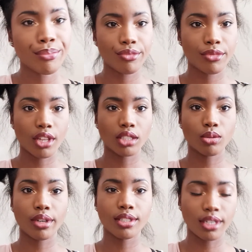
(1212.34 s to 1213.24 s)
And that's why
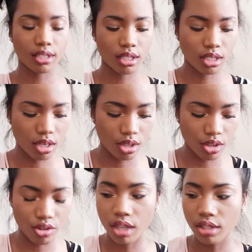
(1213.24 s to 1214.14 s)
he sent his son on the
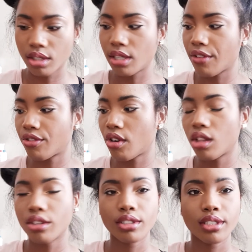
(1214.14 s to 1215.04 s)
cross to die for all
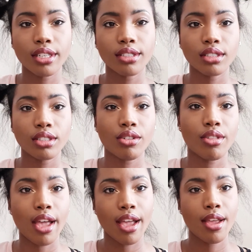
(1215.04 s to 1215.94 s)
our sins, so
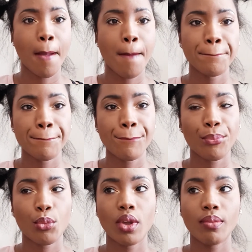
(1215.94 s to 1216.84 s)
that
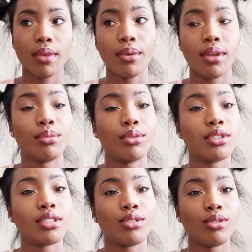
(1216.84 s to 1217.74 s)
we may be able
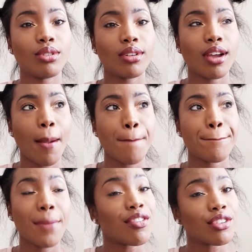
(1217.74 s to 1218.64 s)
to
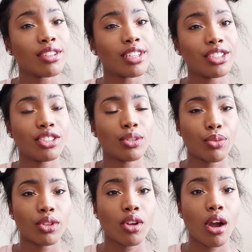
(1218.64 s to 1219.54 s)
have a relationship
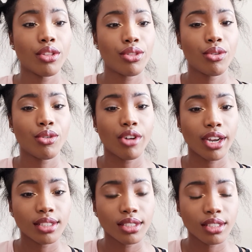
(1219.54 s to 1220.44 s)
with God through
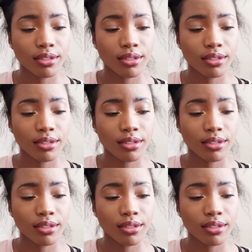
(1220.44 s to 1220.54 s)
Christ.